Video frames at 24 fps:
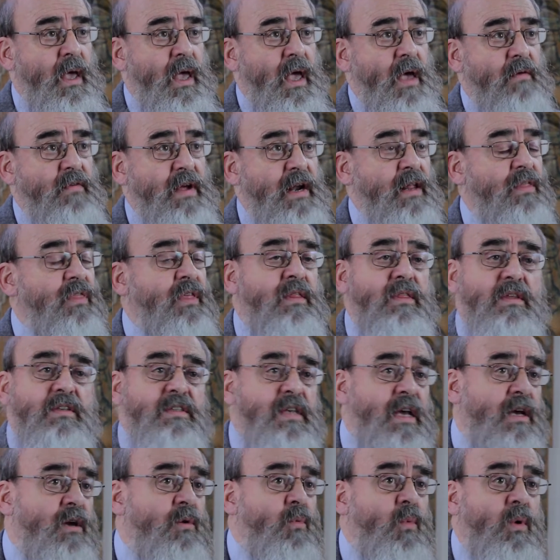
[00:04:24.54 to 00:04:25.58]
If anything, the
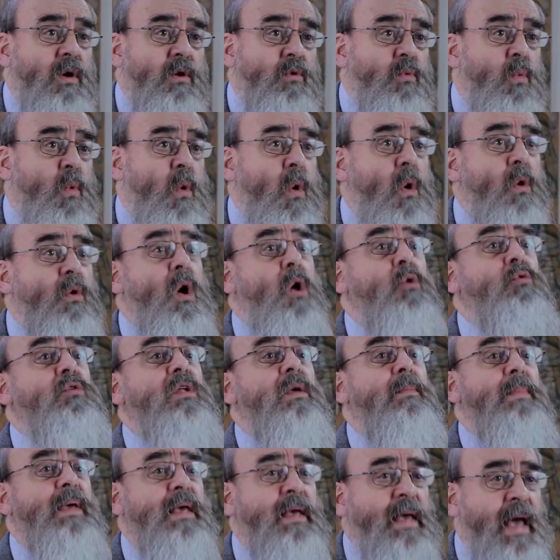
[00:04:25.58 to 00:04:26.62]
Second World War
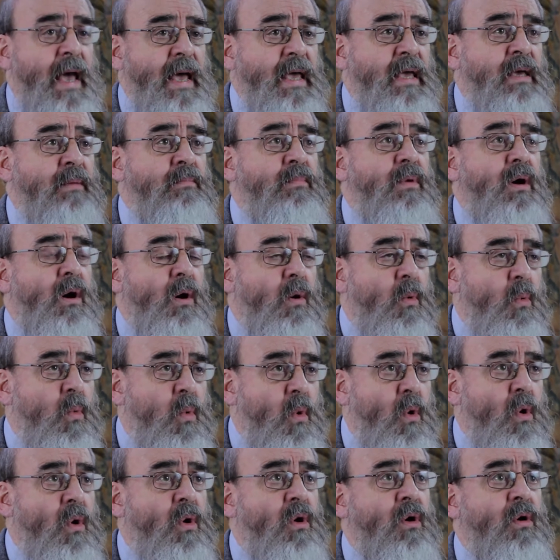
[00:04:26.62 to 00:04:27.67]
only became a
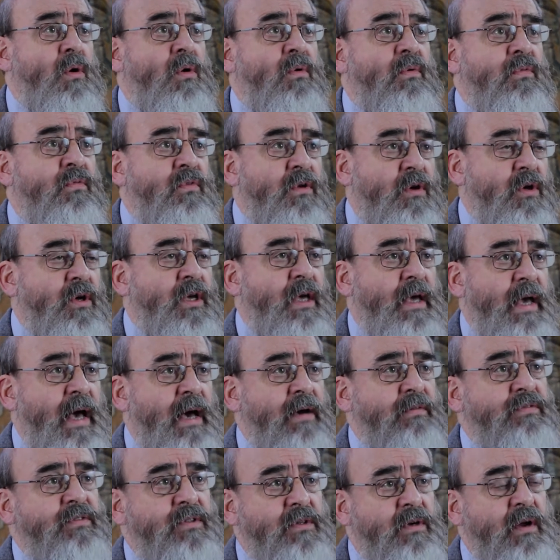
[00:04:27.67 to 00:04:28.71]
war for looking
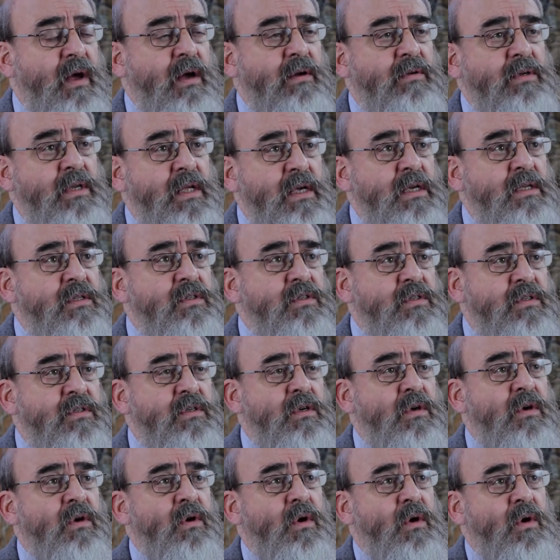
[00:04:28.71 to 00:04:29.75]
after our needs
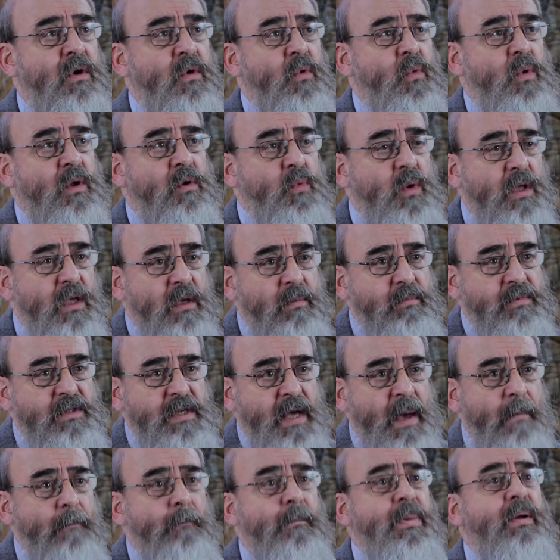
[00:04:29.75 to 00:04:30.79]
when William
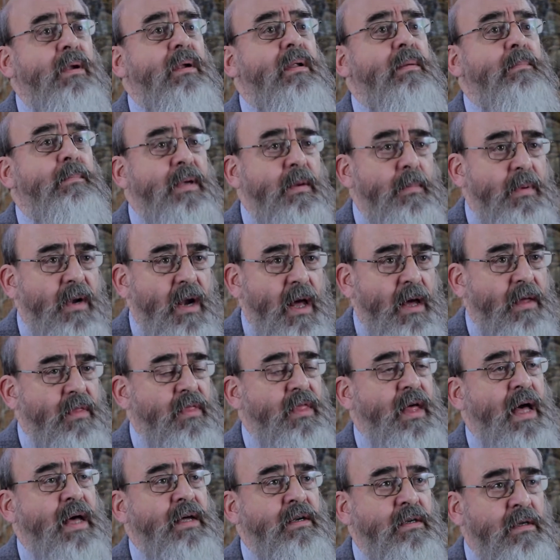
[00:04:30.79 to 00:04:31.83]
Temple and people like
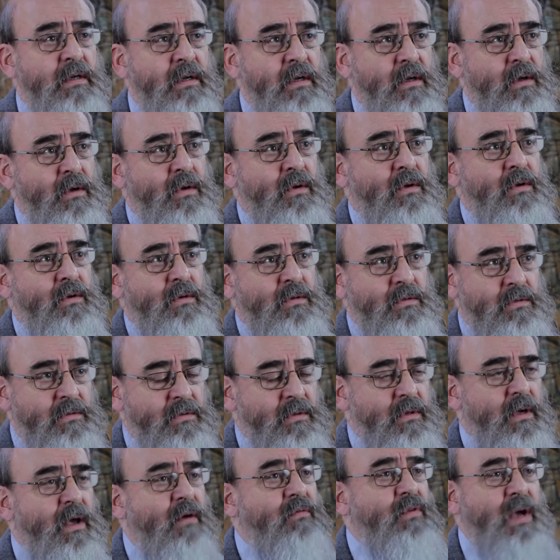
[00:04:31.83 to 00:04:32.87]
that
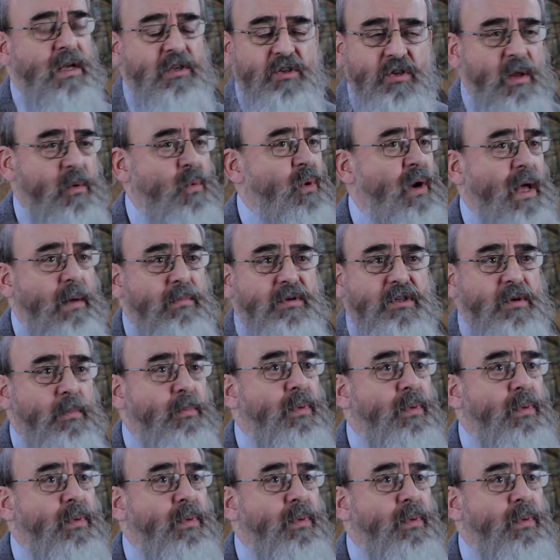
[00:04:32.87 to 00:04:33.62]
eventually were able to